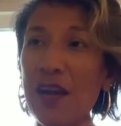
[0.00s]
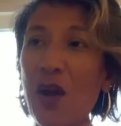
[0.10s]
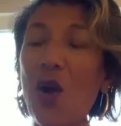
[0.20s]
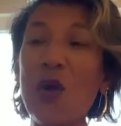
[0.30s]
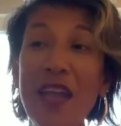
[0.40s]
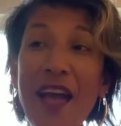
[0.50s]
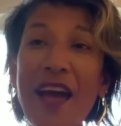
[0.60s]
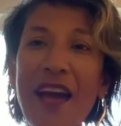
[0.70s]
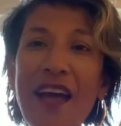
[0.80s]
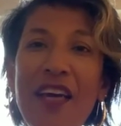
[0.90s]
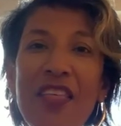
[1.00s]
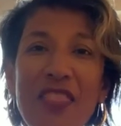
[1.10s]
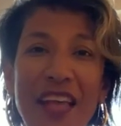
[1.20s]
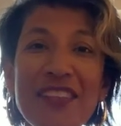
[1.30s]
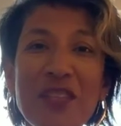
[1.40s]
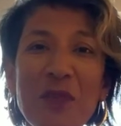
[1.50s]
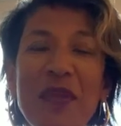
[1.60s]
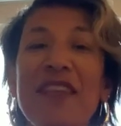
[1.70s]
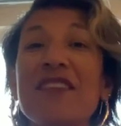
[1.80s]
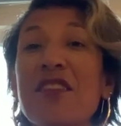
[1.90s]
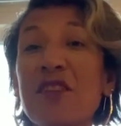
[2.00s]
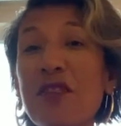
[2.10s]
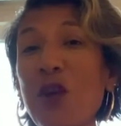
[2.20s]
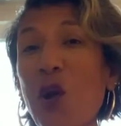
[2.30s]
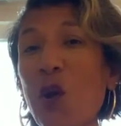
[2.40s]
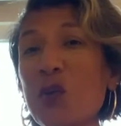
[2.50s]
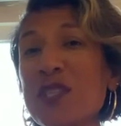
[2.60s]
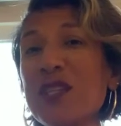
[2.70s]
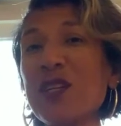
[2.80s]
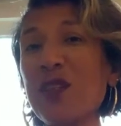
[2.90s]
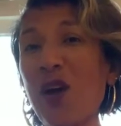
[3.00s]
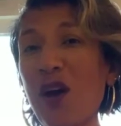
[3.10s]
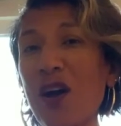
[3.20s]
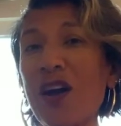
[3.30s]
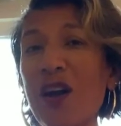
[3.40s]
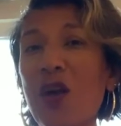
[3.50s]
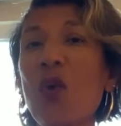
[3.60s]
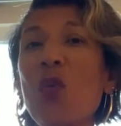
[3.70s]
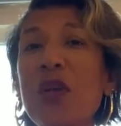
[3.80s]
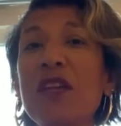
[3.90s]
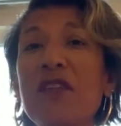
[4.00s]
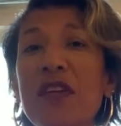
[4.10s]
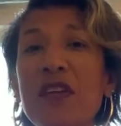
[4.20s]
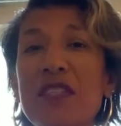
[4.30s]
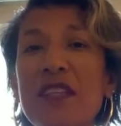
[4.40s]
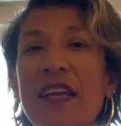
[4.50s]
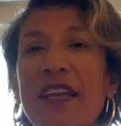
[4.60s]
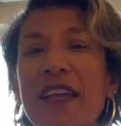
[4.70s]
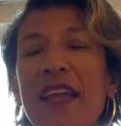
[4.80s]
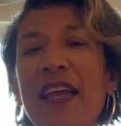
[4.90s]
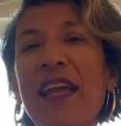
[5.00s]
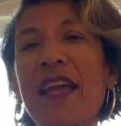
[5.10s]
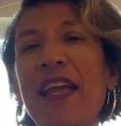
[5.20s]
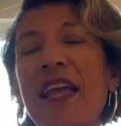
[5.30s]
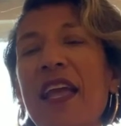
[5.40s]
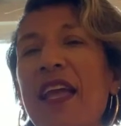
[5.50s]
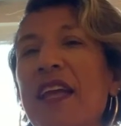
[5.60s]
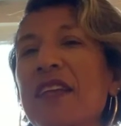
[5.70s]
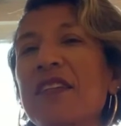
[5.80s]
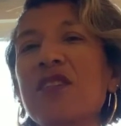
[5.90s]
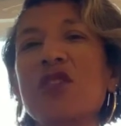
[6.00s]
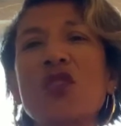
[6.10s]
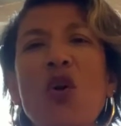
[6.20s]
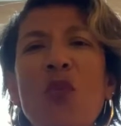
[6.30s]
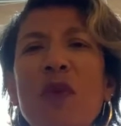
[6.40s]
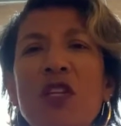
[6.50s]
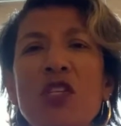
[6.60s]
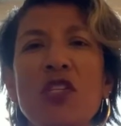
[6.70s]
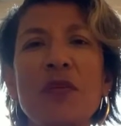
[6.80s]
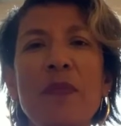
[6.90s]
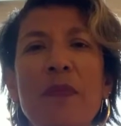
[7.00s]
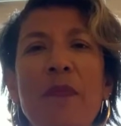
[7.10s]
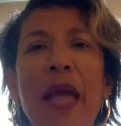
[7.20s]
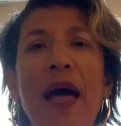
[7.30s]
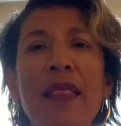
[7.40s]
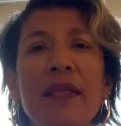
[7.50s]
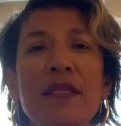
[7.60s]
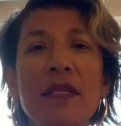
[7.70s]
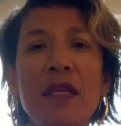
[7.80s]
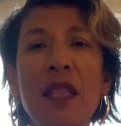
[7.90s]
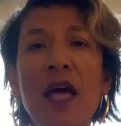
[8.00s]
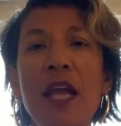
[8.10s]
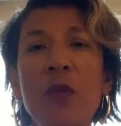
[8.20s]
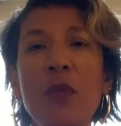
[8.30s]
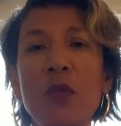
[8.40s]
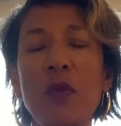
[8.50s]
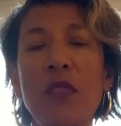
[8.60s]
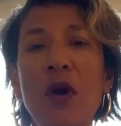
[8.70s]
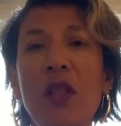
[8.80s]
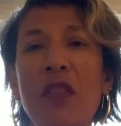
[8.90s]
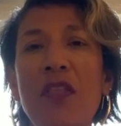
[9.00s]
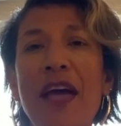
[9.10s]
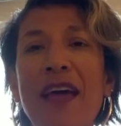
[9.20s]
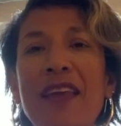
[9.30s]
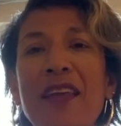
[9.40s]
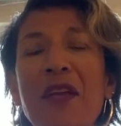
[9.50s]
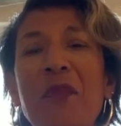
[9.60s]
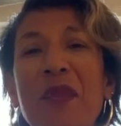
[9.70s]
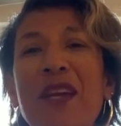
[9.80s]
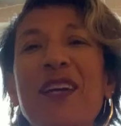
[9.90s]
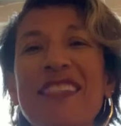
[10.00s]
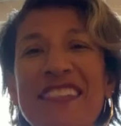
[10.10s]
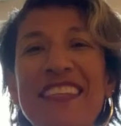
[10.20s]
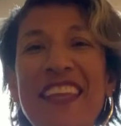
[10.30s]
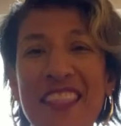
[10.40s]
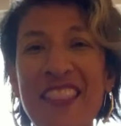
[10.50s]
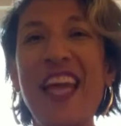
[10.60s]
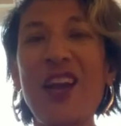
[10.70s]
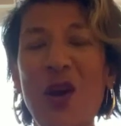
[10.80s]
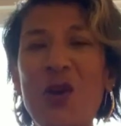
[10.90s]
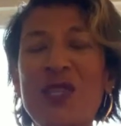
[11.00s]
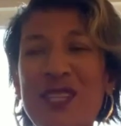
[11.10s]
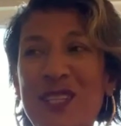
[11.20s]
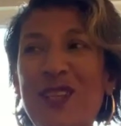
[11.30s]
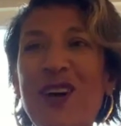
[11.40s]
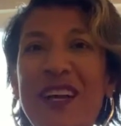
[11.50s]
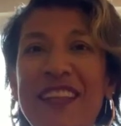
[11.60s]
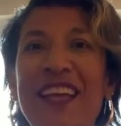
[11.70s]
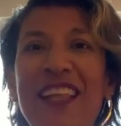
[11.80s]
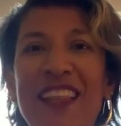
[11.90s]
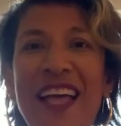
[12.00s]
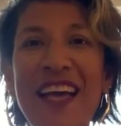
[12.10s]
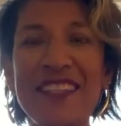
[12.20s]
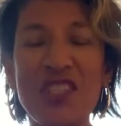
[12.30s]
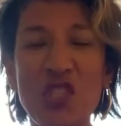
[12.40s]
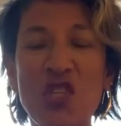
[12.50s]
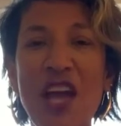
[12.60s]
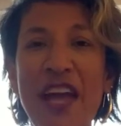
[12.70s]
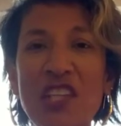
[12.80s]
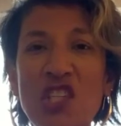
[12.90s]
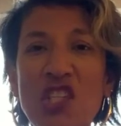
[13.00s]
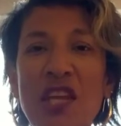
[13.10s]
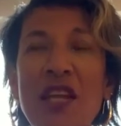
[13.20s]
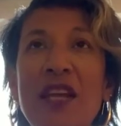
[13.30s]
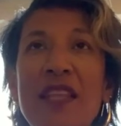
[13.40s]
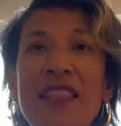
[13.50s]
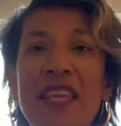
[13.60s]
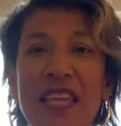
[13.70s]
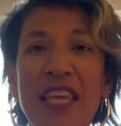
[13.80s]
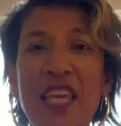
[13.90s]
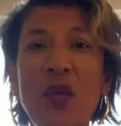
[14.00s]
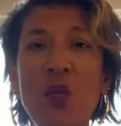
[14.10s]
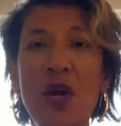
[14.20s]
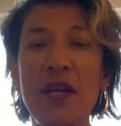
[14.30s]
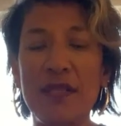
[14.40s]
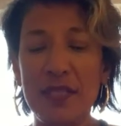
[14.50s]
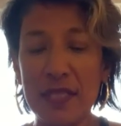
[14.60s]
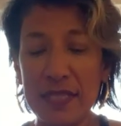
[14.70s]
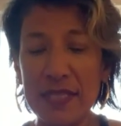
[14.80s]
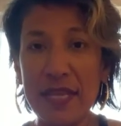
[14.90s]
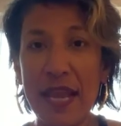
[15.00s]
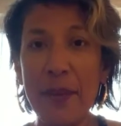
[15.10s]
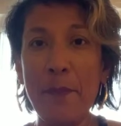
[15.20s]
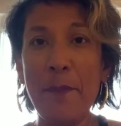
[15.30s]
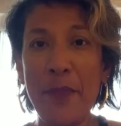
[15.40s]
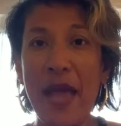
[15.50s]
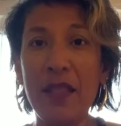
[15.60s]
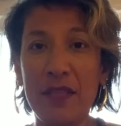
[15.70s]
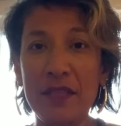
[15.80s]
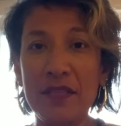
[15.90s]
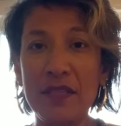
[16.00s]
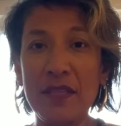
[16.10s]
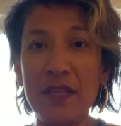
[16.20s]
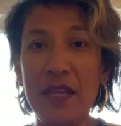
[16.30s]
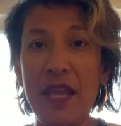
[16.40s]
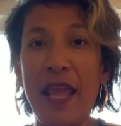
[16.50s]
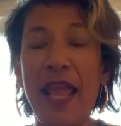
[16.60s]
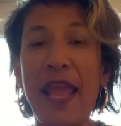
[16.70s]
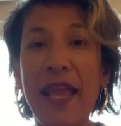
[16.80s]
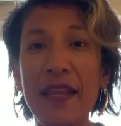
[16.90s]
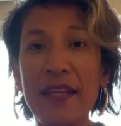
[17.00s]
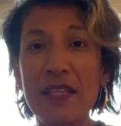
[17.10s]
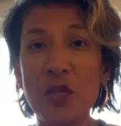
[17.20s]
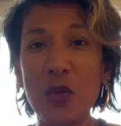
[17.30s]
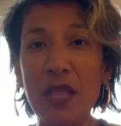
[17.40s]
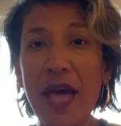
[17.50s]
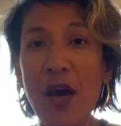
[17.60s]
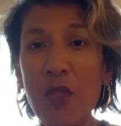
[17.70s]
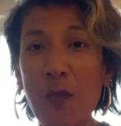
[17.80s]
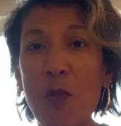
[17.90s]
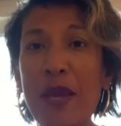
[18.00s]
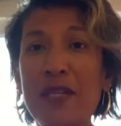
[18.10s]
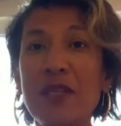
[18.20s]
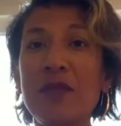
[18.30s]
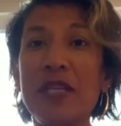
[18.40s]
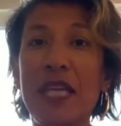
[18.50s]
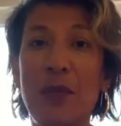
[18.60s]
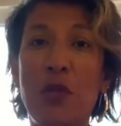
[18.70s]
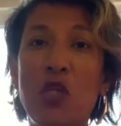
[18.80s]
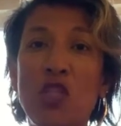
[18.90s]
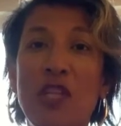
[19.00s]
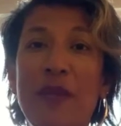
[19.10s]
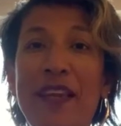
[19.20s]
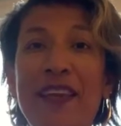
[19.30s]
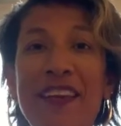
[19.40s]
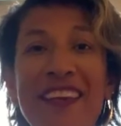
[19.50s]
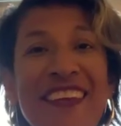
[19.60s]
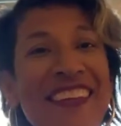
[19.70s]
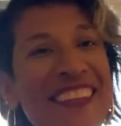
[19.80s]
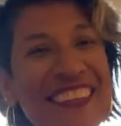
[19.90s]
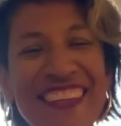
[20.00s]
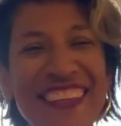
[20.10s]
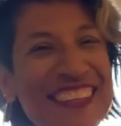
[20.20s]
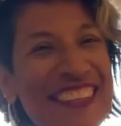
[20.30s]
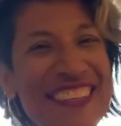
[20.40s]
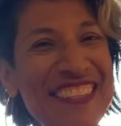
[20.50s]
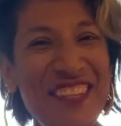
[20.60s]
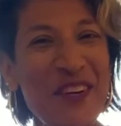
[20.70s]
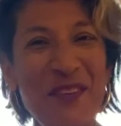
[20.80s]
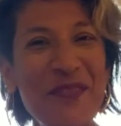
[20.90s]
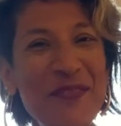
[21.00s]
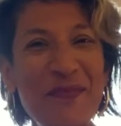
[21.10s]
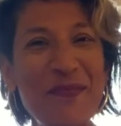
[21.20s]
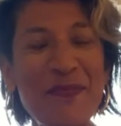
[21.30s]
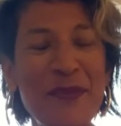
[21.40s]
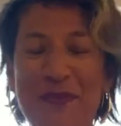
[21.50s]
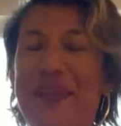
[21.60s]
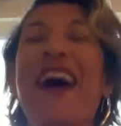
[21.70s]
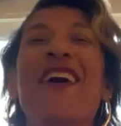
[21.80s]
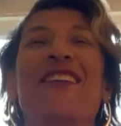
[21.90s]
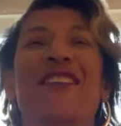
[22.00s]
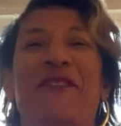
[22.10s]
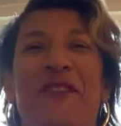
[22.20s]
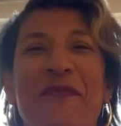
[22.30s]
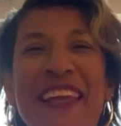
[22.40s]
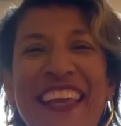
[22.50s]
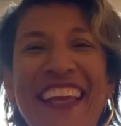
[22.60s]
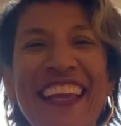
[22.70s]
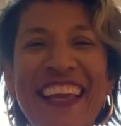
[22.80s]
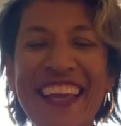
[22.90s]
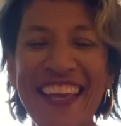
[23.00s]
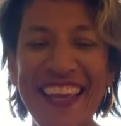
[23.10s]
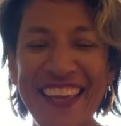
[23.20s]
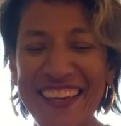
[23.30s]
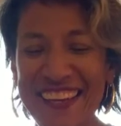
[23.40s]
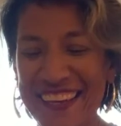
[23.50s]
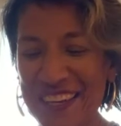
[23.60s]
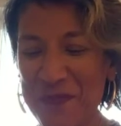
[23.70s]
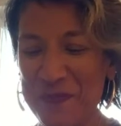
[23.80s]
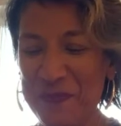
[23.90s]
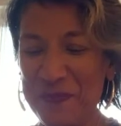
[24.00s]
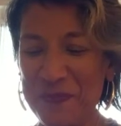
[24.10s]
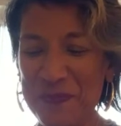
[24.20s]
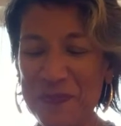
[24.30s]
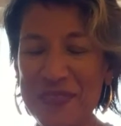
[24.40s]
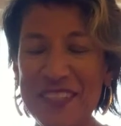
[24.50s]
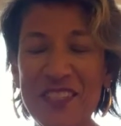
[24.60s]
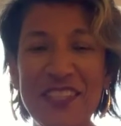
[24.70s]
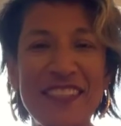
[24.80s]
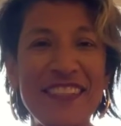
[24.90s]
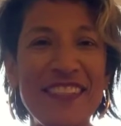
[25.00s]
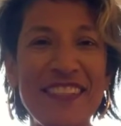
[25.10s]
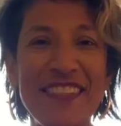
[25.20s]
oh yeah, that's the piece of coasting along, what it feels like. And so much balance and alignment with all of that, because in that coasting along and that last stretch, the key was to stay balanced and to allow the momentum to keep pushing me. So profound for me. And just,